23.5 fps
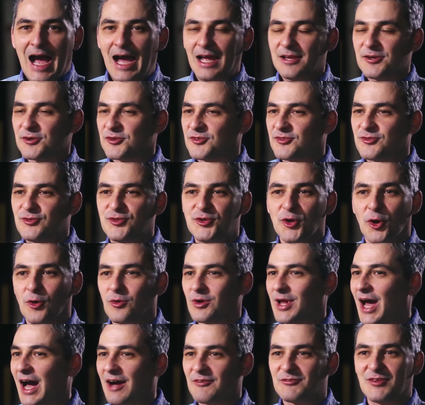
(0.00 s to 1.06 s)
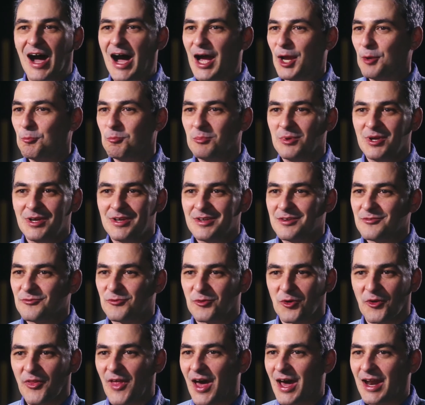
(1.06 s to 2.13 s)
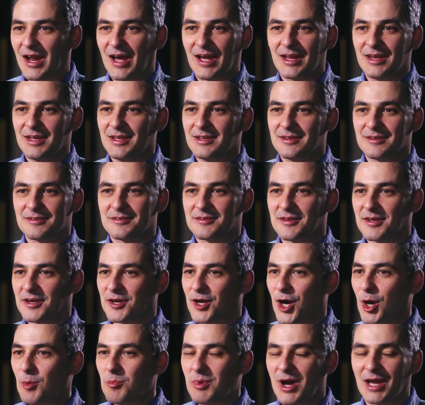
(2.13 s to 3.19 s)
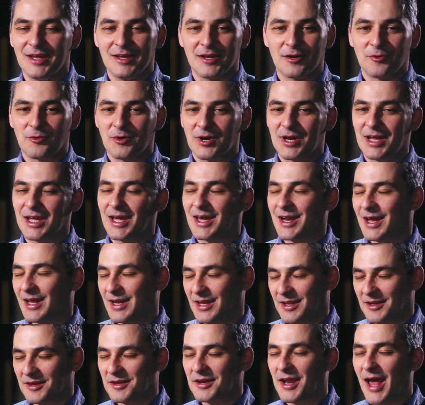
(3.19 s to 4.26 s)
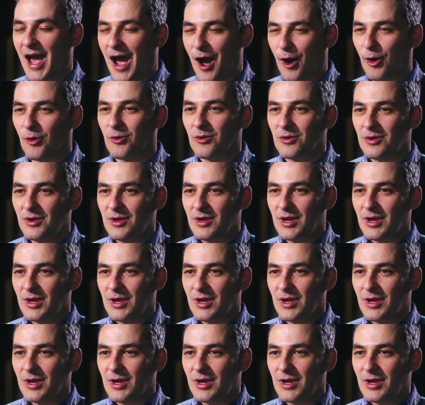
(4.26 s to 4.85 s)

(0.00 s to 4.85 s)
I just don't have time for that. I need this thing up, I need it running, and I need it now.